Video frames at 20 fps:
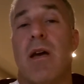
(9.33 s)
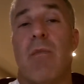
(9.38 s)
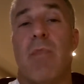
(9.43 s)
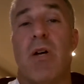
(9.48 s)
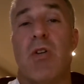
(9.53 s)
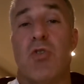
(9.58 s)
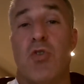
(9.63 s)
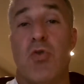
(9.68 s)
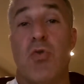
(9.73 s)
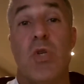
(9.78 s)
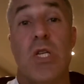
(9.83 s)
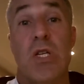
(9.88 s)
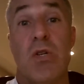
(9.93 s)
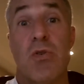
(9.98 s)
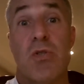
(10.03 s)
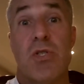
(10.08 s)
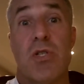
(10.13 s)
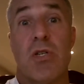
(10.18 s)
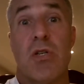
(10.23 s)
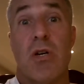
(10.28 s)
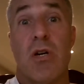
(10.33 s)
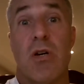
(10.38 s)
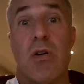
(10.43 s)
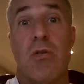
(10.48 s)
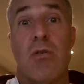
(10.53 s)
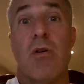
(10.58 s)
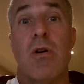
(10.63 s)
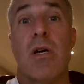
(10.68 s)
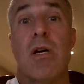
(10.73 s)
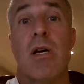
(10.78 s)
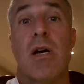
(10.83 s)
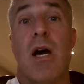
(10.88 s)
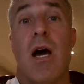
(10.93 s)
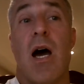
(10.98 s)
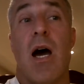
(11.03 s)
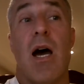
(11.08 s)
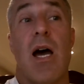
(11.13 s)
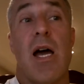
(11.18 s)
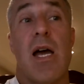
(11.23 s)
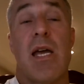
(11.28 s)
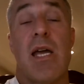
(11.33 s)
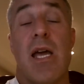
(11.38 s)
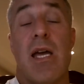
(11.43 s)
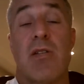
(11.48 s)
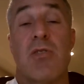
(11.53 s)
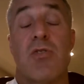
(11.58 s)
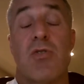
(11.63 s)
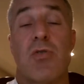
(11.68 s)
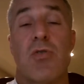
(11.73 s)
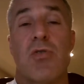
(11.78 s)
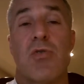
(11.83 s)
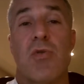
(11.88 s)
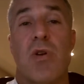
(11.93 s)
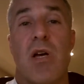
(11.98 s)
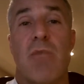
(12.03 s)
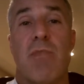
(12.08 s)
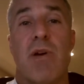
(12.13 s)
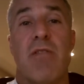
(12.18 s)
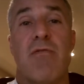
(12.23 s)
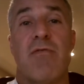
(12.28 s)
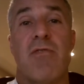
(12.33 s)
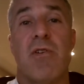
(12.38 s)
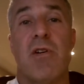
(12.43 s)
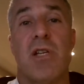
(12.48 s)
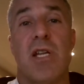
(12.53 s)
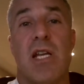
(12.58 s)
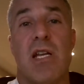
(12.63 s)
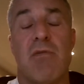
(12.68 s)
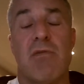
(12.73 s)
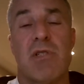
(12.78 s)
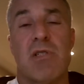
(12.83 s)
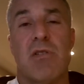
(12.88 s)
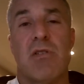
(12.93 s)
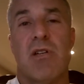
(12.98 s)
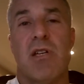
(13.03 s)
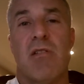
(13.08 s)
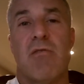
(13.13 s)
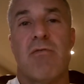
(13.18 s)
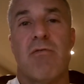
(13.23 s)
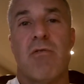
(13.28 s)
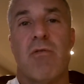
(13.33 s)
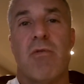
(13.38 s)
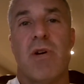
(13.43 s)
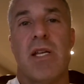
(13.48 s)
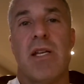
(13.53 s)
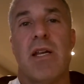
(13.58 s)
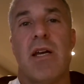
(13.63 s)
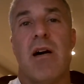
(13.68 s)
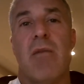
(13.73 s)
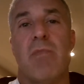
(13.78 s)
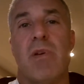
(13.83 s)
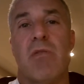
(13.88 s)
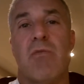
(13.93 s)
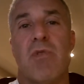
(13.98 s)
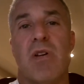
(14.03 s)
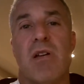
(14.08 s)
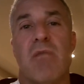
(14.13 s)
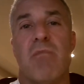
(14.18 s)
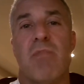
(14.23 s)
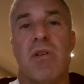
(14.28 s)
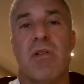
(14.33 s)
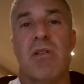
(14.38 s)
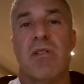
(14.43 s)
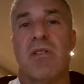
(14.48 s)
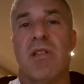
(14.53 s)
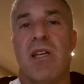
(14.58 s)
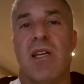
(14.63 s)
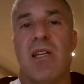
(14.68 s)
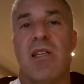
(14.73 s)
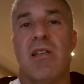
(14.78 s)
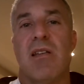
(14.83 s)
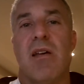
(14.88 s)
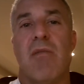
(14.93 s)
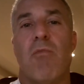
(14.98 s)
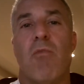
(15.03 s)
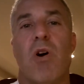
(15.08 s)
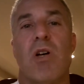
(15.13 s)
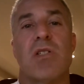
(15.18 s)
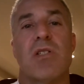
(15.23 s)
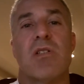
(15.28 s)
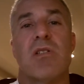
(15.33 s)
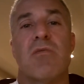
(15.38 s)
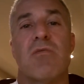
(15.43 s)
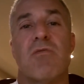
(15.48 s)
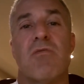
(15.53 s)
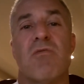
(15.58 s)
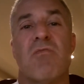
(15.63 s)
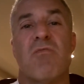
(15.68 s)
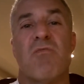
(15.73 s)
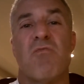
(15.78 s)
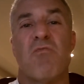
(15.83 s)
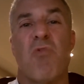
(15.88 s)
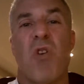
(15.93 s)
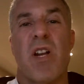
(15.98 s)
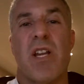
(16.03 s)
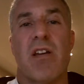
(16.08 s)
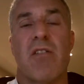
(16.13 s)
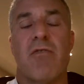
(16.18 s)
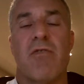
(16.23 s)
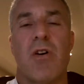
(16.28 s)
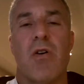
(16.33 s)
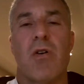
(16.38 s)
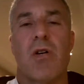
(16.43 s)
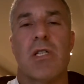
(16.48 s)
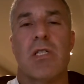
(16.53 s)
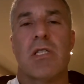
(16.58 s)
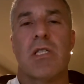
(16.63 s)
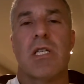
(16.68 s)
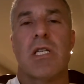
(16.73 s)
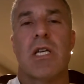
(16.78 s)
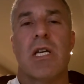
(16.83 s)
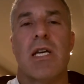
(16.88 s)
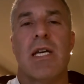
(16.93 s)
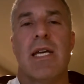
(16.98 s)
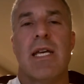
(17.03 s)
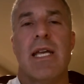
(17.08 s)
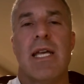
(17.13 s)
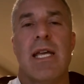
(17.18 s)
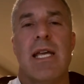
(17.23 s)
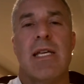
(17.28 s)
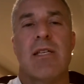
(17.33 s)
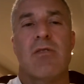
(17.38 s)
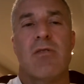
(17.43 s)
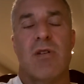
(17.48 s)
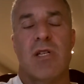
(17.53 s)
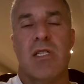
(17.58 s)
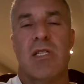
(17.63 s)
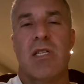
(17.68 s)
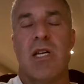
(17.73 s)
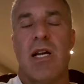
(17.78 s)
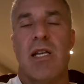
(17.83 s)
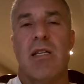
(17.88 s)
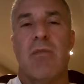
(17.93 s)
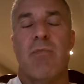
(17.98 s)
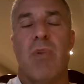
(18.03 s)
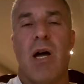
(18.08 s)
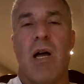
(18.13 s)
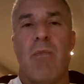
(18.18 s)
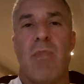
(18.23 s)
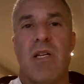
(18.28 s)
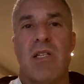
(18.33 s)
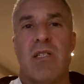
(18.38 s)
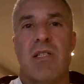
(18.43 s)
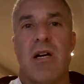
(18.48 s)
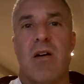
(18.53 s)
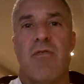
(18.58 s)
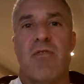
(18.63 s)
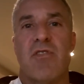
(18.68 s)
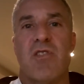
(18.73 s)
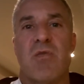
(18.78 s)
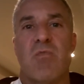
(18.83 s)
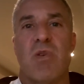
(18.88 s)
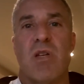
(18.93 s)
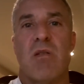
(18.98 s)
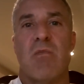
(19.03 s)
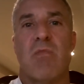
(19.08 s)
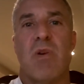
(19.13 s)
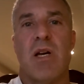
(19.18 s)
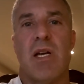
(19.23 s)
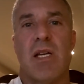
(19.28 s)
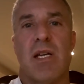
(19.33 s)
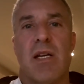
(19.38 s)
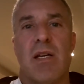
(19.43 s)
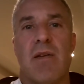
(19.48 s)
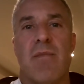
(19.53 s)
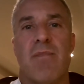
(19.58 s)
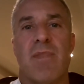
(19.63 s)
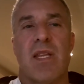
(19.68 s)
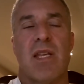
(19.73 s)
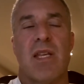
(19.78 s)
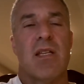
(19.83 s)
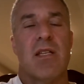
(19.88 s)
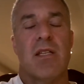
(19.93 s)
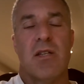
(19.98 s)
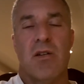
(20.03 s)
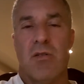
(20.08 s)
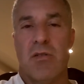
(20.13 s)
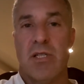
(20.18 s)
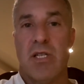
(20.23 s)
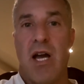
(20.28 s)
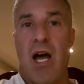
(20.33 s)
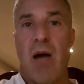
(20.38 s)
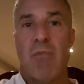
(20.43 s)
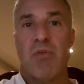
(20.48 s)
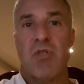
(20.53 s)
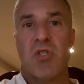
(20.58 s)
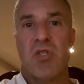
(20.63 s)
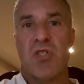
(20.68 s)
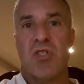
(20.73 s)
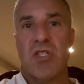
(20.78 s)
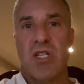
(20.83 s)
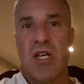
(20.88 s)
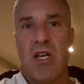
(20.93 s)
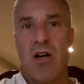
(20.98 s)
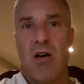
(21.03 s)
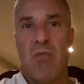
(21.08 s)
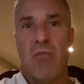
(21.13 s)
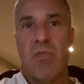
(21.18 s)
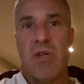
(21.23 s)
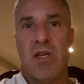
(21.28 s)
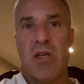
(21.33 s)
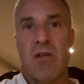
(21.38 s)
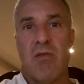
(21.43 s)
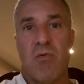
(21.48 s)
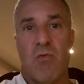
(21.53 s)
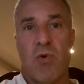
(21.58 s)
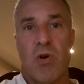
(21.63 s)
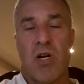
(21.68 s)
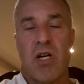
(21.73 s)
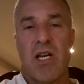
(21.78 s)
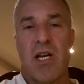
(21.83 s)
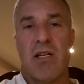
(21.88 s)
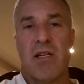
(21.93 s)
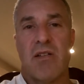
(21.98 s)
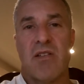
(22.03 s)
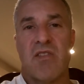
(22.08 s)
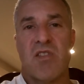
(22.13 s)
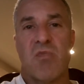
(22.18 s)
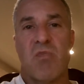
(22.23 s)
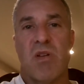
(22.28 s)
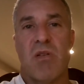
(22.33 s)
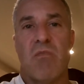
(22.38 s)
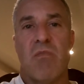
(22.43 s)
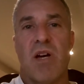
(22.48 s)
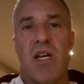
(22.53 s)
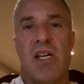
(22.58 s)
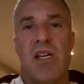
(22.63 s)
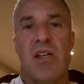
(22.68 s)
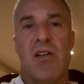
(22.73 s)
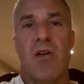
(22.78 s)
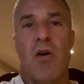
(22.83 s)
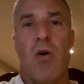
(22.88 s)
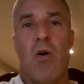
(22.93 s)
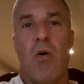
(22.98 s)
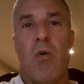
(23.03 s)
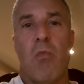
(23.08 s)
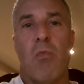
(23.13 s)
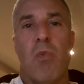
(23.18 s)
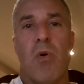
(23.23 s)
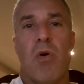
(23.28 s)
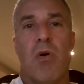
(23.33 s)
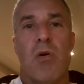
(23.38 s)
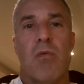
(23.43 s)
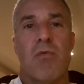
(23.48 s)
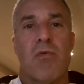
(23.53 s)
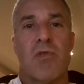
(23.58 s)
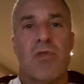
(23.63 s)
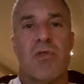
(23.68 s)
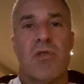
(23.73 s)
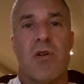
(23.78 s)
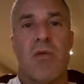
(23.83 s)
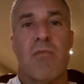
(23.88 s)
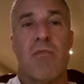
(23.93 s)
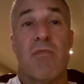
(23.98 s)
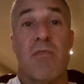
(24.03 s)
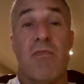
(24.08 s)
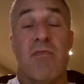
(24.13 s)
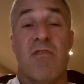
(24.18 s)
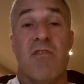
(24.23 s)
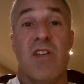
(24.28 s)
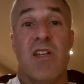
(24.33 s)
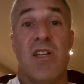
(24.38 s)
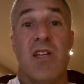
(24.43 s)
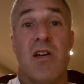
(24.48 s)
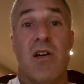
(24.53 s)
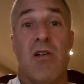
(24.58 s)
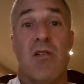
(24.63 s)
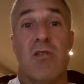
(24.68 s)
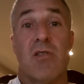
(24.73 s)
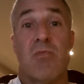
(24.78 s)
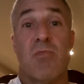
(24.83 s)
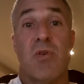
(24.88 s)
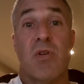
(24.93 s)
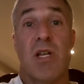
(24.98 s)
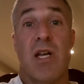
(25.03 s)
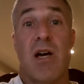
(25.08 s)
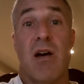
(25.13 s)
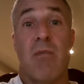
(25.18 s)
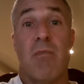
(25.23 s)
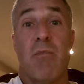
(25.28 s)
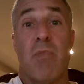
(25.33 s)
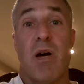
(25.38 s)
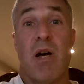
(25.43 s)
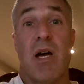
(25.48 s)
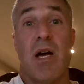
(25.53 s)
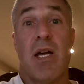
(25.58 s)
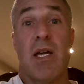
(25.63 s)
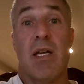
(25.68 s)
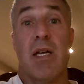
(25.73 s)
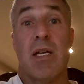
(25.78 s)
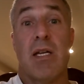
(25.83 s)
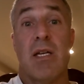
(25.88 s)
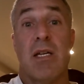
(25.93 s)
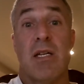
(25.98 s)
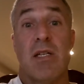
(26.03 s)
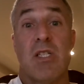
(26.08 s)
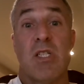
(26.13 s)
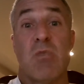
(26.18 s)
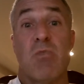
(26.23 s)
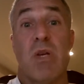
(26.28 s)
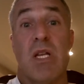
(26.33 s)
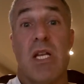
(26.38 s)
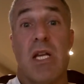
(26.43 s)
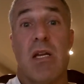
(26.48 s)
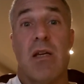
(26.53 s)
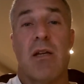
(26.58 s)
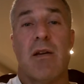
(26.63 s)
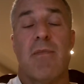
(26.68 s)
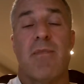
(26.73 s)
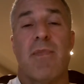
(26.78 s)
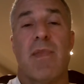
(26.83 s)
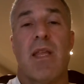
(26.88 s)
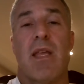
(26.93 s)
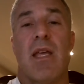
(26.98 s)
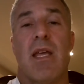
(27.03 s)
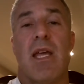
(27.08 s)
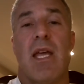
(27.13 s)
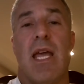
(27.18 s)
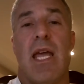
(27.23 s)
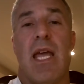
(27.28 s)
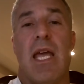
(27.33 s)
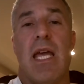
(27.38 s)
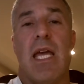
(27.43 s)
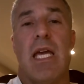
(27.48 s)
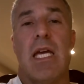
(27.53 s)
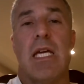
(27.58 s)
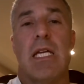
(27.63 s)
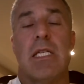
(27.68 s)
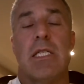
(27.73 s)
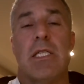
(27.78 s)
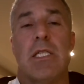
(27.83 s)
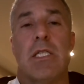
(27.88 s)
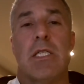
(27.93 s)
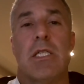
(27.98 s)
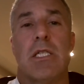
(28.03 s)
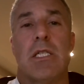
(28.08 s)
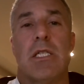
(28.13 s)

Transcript: About 2 years ago, I had surgery on my foot and I was looking for a way to help me rehabilitate that wasn't running focused. So I decided to buy myself a spin bike. The only options to help me work out on the spin bike at home were some videos put out by spinning. And